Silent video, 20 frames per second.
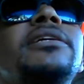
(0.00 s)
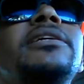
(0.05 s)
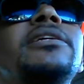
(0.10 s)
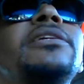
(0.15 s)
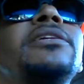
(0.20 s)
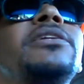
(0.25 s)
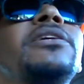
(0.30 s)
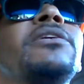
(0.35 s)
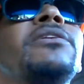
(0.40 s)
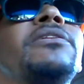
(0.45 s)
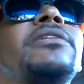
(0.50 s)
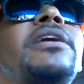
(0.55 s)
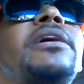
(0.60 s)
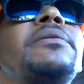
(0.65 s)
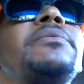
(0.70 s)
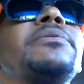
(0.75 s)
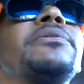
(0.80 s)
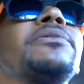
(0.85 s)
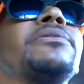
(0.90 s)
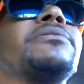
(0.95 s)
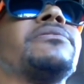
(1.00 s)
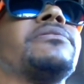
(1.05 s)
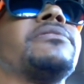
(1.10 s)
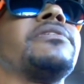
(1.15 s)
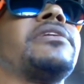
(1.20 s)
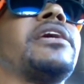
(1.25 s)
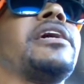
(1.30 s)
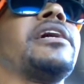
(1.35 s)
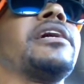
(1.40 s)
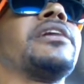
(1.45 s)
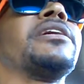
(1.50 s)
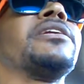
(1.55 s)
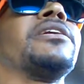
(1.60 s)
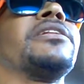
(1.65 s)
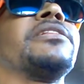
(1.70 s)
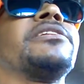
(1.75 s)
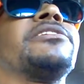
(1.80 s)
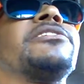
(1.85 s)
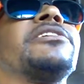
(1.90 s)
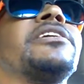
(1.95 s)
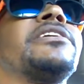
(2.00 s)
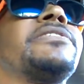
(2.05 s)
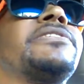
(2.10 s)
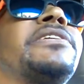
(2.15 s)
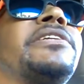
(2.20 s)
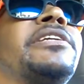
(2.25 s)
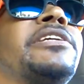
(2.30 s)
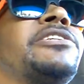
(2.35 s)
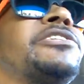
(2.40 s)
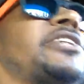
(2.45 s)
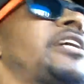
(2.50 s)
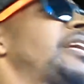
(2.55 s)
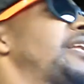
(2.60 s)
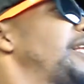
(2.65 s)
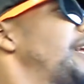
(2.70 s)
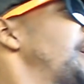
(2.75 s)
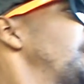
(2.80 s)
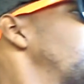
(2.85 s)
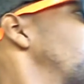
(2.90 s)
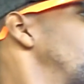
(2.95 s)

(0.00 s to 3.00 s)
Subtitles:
They were hanging on the John Cena jet lag